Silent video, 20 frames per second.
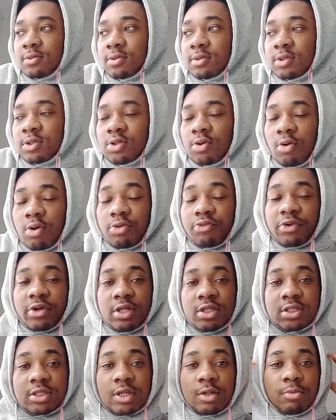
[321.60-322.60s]
so
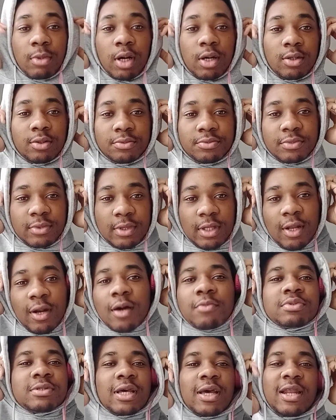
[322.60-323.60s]
unrealistic. But you know
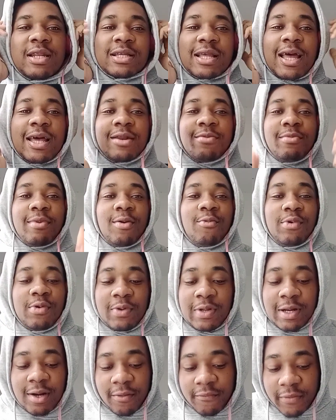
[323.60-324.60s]
what I'm saying? It's anime,
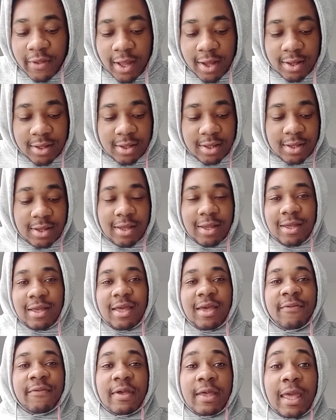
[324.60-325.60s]
we love that.
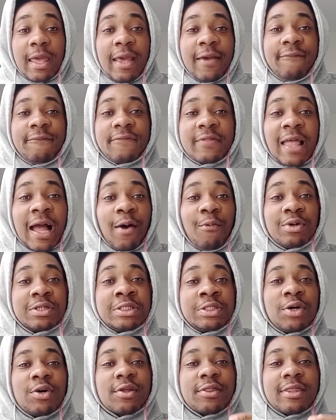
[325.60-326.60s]
If that was
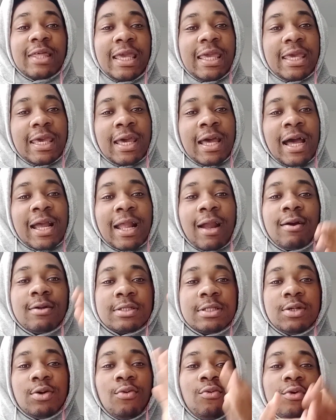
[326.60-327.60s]
not a thing yet, I
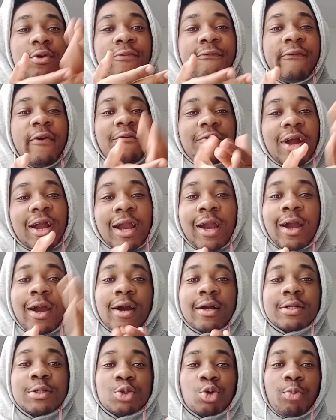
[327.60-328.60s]
guarantee all your favorite
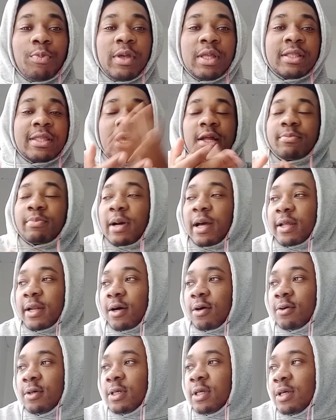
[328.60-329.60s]
characters would be dead by
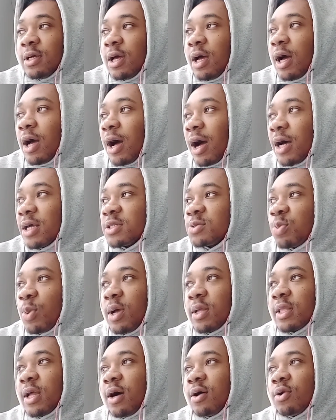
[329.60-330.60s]
now. I
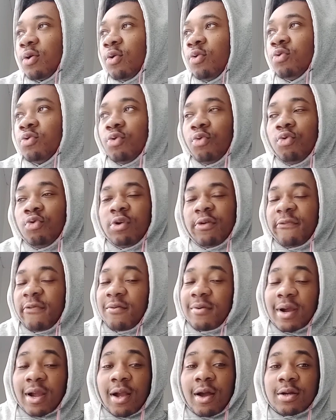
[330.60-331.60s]
swear down, all your
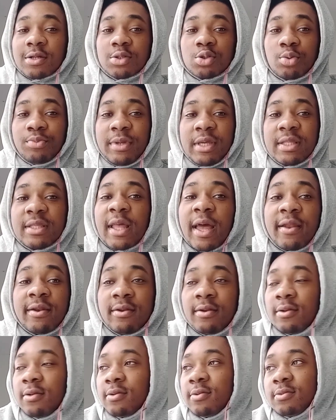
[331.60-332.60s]
favorite characters would be dead.
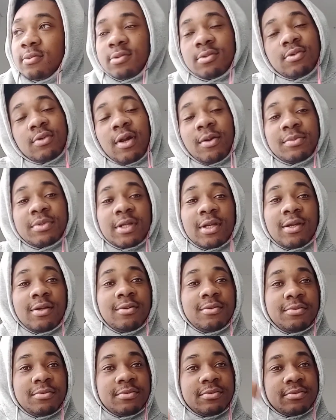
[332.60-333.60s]
That's what I'm saying.
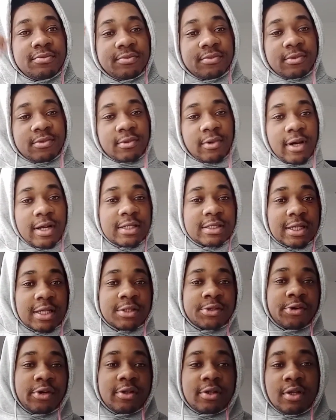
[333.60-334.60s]
Alright, let's
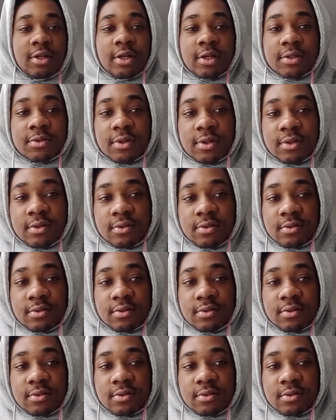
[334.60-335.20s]
get straight into the next one.